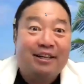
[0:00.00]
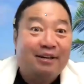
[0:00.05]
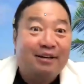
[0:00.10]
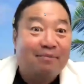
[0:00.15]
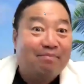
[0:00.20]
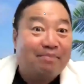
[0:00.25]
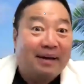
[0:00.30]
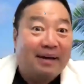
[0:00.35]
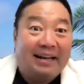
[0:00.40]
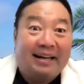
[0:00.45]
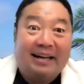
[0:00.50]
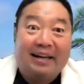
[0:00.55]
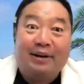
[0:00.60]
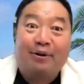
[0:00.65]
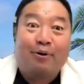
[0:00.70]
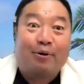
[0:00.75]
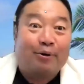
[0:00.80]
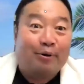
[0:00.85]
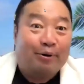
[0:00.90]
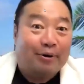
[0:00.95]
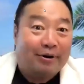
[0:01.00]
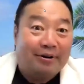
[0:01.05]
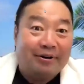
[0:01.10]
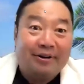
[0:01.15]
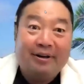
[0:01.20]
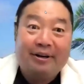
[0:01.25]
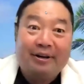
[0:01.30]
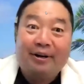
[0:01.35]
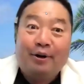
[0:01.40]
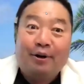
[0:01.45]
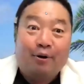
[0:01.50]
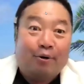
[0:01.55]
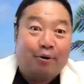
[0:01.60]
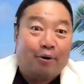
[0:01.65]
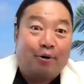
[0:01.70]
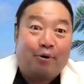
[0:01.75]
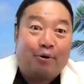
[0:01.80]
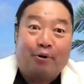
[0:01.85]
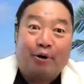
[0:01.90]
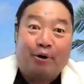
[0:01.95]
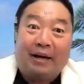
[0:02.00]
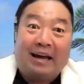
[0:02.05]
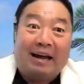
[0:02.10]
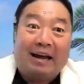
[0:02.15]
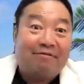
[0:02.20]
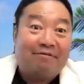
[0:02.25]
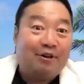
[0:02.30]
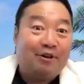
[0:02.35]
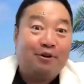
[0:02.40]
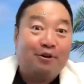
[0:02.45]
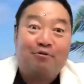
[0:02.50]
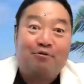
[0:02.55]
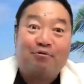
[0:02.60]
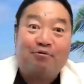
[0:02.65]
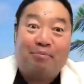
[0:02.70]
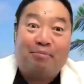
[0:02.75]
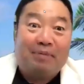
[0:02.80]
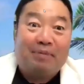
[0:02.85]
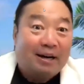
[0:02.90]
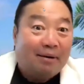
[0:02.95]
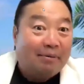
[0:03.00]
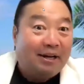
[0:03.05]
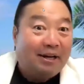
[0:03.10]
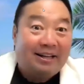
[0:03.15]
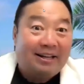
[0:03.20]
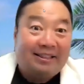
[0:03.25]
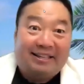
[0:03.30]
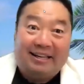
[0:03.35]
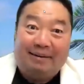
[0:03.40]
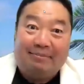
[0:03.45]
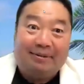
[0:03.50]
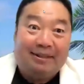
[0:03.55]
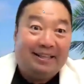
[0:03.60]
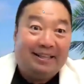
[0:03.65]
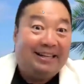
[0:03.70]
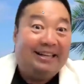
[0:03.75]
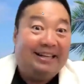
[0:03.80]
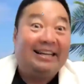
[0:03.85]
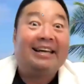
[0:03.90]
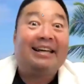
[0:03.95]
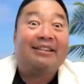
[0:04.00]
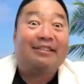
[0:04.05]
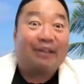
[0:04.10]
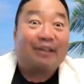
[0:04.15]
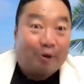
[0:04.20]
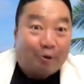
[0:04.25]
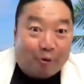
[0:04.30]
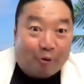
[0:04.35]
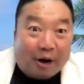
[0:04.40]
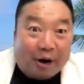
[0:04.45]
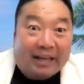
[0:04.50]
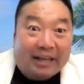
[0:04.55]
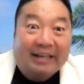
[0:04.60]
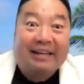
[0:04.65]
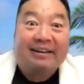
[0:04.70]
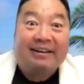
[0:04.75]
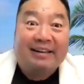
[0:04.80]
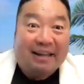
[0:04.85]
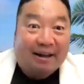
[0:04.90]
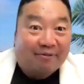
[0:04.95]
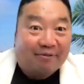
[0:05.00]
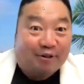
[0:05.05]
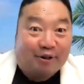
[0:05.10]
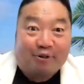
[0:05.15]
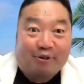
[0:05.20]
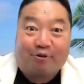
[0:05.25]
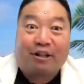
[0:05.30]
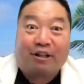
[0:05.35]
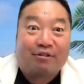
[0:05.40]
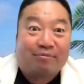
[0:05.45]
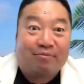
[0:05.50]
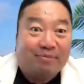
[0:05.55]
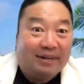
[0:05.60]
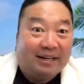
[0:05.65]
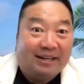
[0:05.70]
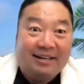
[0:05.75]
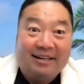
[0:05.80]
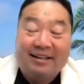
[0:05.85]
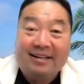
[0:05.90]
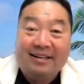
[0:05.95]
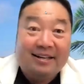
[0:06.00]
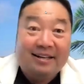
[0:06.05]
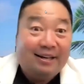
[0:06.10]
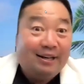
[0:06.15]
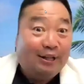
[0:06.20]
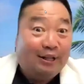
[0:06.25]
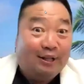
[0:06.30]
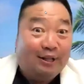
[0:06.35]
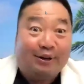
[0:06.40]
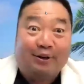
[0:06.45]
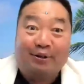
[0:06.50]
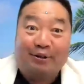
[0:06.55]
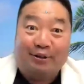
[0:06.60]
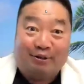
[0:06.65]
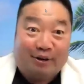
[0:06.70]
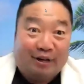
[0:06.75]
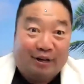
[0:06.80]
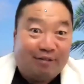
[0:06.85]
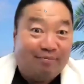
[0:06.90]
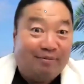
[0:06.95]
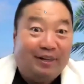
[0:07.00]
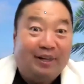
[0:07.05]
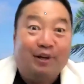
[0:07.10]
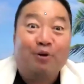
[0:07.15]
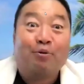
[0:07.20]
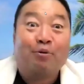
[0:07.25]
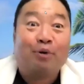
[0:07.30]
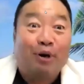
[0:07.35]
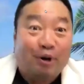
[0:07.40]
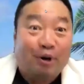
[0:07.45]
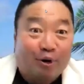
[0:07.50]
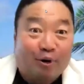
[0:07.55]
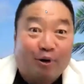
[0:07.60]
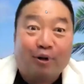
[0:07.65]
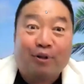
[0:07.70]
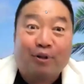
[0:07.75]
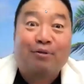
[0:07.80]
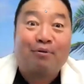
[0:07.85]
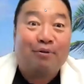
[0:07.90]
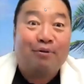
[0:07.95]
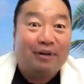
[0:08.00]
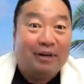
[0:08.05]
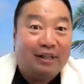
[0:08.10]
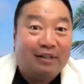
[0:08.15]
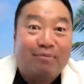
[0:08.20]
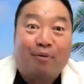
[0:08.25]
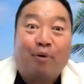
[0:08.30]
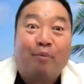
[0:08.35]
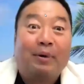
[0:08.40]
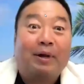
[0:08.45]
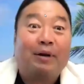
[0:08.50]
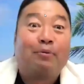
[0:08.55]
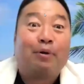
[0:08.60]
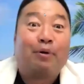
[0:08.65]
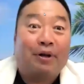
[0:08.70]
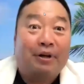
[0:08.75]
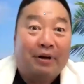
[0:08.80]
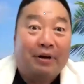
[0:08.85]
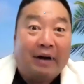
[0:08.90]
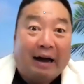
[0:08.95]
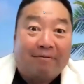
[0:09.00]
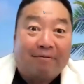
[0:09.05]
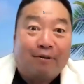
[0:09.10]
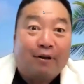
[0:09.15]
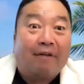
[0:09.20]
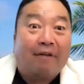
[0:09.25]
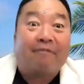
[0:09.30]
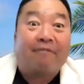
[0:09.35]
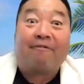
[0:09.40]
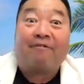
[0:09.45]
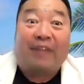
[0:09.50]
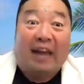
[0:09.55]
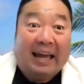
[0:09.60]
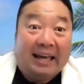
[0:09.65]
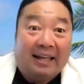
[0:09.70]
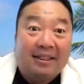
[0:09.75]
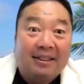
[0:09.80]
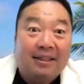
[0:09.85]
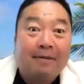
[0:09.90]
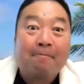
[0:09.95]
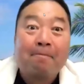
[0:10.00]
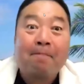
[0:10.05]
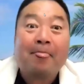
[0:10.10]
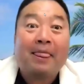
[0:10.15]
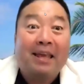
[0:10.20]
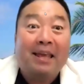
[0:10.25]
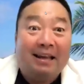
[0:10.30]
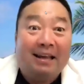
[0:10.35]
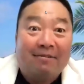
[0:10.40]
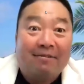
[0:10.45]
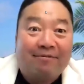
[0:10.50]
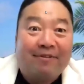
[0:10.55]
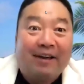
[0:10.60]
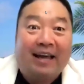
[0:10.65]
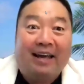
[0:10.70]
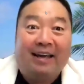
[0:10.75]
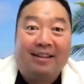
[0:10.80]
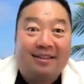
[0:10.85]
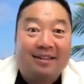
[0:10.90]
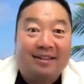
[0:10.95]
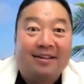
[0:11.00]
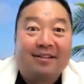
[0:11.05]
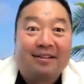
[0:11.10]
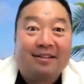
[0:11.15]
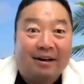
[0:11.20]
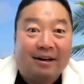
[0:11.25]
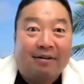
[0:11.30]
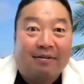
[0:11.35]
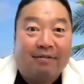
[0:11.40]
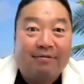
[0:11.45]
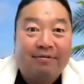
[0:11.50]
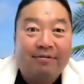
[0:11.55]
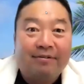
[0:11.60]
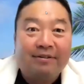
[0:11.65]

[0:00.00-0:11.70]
independent or going after your dream, becoming a team elite is a great endeavor, trust me. So trust me, you will go through this moment where you have to have faith in faith itself.